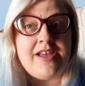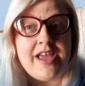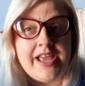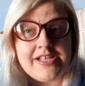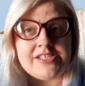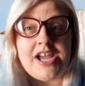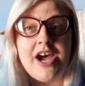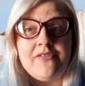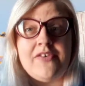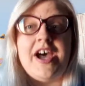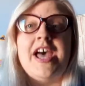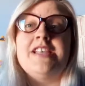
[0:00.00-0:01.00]
each
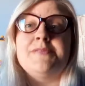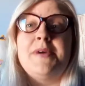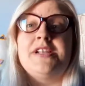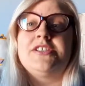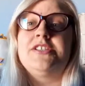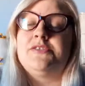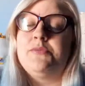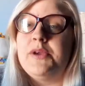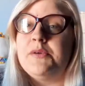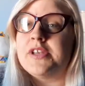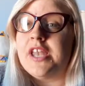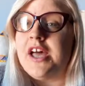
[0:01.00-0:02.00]
other as much as we
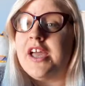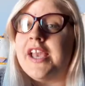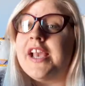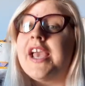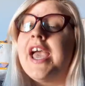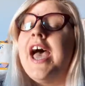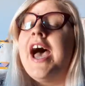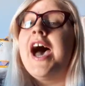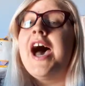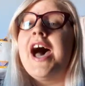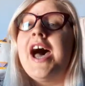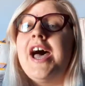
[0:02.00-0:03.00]
would like.
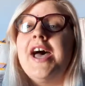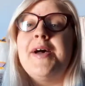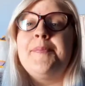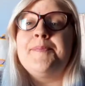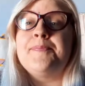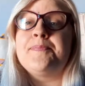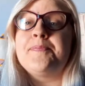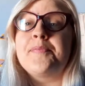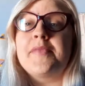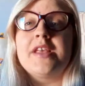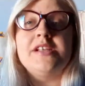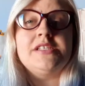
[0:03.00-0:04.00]

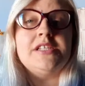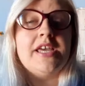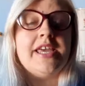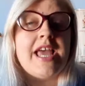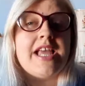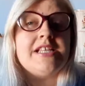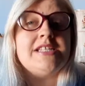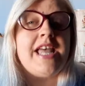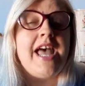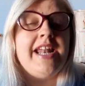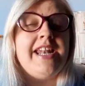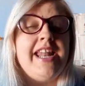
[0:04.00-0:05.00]
So yes,
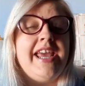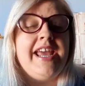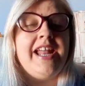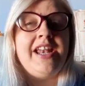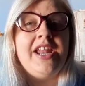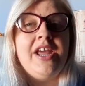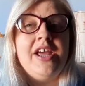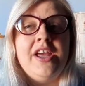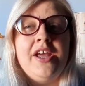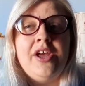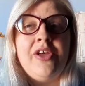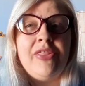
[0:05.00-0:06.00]
and then
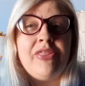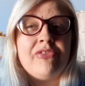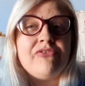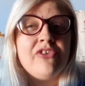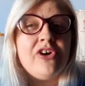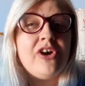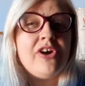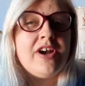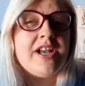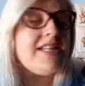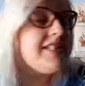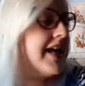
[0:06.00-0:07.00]

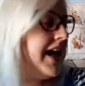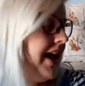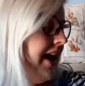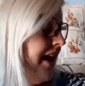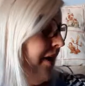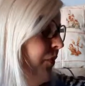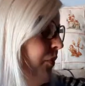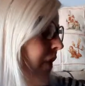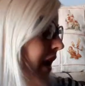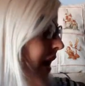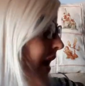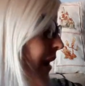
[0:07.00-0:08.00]
Friday
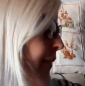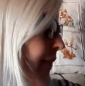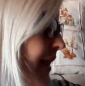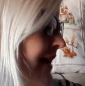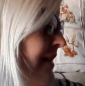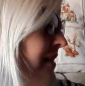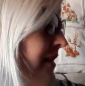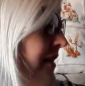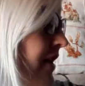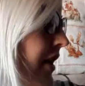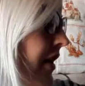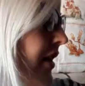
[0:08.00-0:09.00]
we went
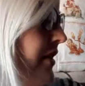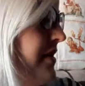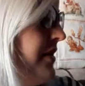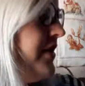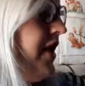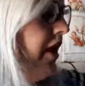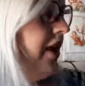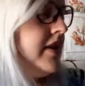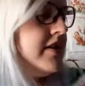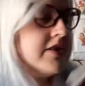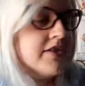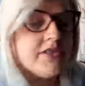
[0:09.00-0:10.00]
to
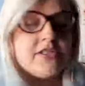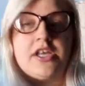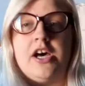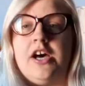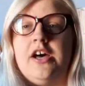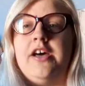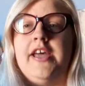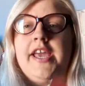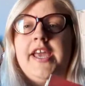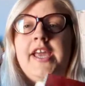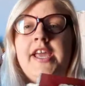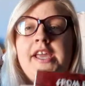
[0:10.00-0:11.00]
Solent
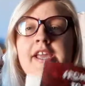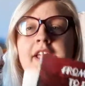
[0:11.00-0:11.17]
Sky